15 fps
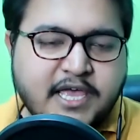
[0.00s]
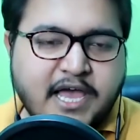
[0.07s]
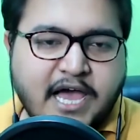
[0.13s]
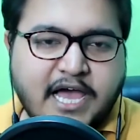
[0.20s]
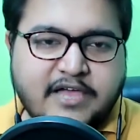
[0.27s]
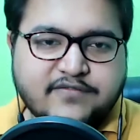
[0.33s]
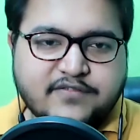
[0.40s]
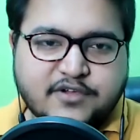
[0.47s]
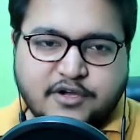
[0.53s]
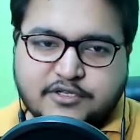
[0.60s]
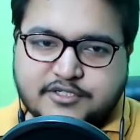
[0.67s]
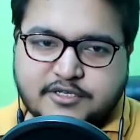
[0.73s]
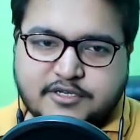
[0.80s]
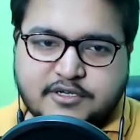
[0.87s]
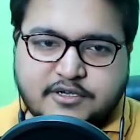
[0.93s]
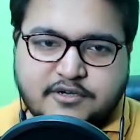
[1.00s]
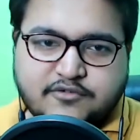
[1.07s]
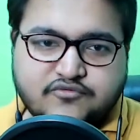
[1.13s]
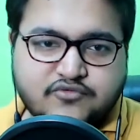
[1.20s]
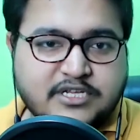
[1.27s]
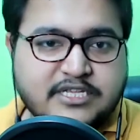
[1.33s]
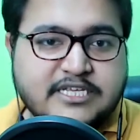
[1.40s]
I've got a
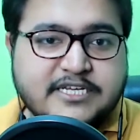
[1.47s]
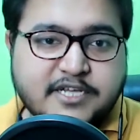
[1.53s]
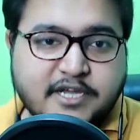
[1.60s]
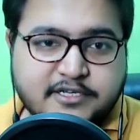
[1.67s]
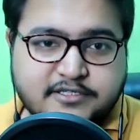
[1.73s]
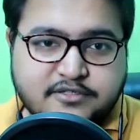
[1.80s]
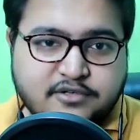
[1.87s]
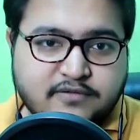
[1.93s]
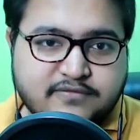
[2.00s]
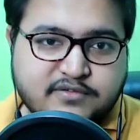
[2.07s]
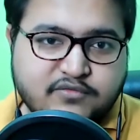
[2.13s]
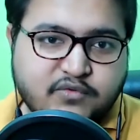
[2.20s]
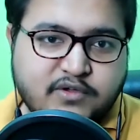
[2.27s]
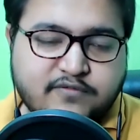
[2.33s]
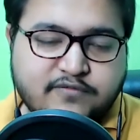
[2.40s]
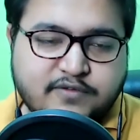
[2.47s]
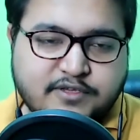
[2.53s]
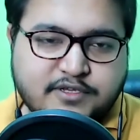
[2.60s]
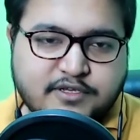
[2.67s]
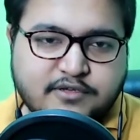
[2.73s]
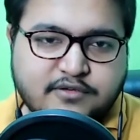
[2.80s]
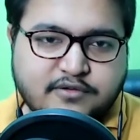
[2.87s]
really nice software for
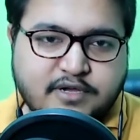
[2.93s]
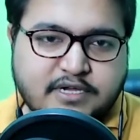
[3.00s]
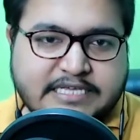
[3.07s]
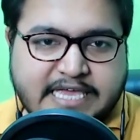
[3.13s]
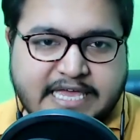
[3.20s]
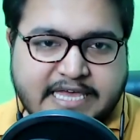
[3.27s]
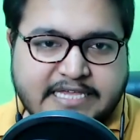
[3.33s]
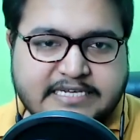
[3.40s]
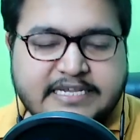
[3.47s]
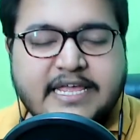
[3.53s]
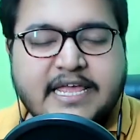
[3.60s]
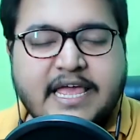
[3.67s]
you again,